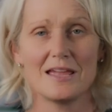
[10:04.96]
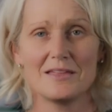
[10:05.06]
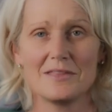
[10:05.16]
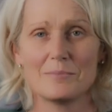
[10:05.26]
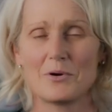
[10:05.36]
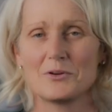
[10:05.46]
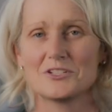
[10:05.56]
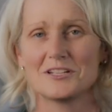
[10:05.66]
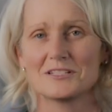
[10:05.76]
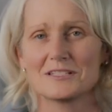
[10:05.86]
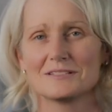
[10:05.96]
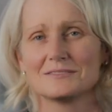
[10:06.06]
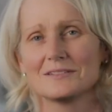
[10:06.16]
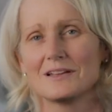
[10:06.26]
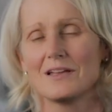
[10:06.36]
in their projects.
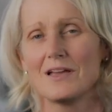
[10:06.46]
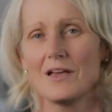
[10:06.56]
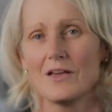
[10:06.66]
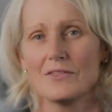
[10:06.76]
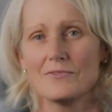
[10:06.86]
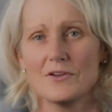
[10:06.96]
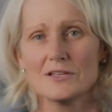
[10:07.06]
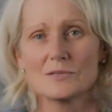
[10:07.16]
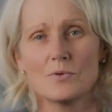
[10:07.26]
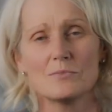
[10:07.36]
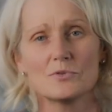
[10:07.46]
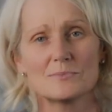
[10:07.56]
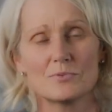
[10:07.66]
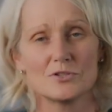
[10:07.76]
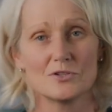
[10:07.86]
The first one was
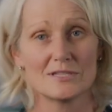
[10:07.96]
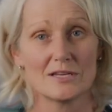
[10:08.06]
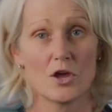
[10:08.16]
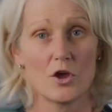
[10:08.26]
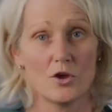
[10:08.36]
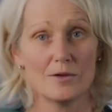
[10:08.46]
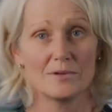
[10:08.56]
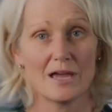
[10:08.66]
producing a herb